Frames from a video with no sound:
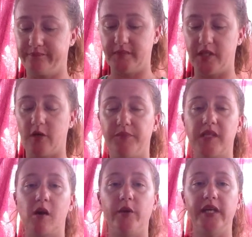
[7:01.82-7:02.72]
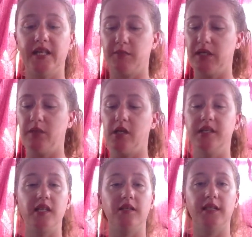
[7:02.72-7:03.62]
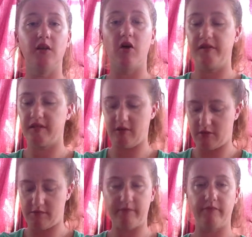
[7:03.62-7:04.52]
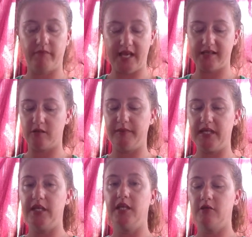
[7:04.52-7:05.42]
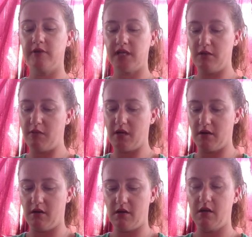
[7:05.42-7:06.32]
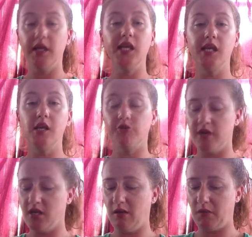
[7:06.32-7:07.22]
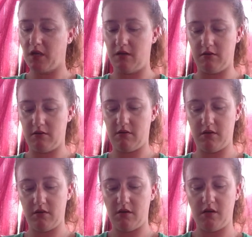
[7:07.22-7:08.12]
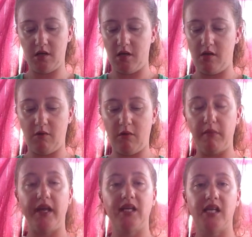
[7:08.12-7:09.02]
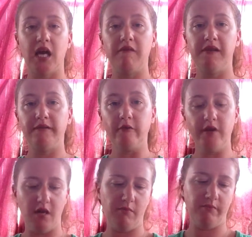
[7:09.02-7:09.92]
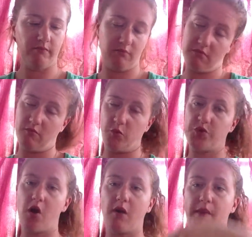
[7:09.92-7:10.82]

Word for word: So that's all we need is BB, CC, all this, you know. Next will be DD cream and EE cream and when we make it to FF cream, we'll talk